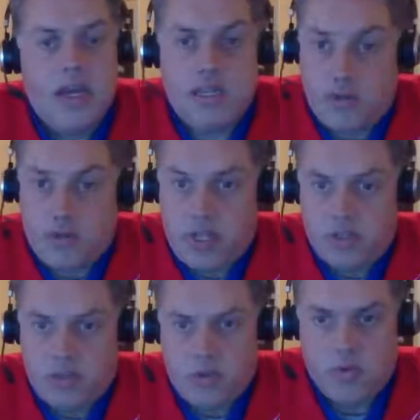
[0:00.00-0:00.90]
At least
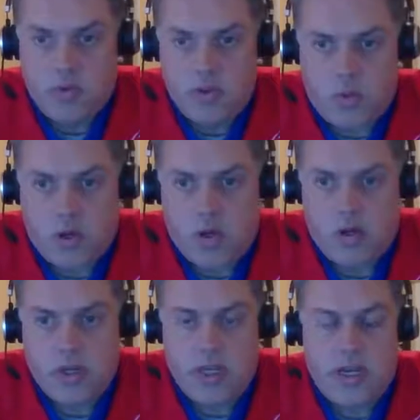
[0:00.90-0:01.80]
that's what the rumors were.
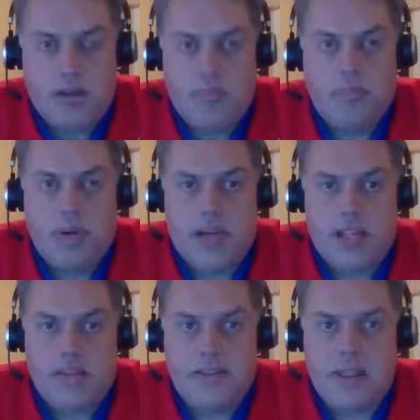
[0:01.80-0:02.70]
But
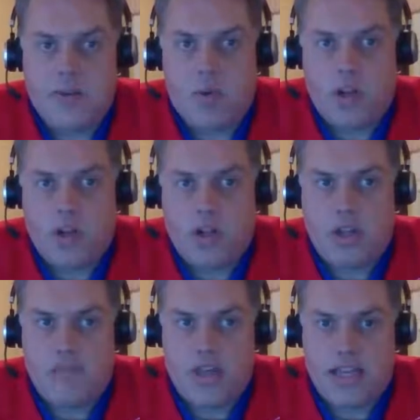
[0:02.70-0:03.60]
they wanted all
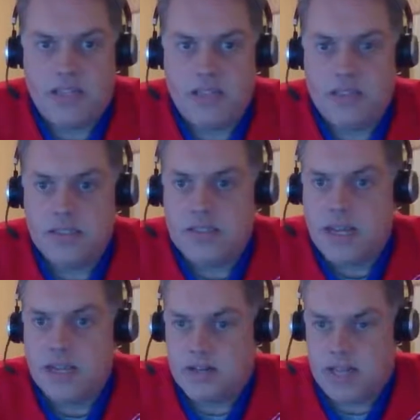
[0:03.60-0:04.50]
of that
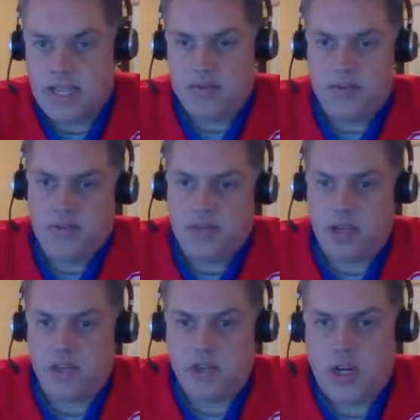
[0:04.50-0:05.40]
done and the
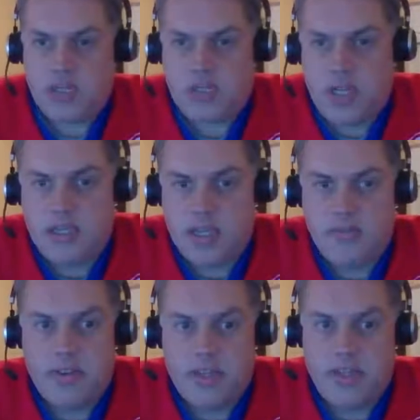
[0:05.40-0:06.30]
contract signed and
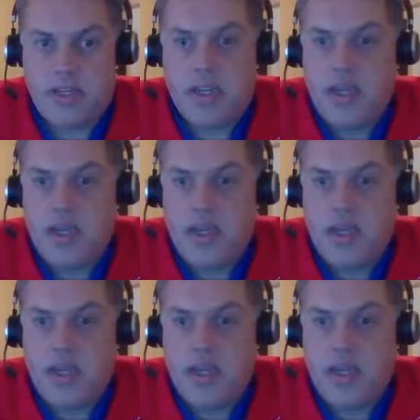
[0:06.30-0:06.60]
everything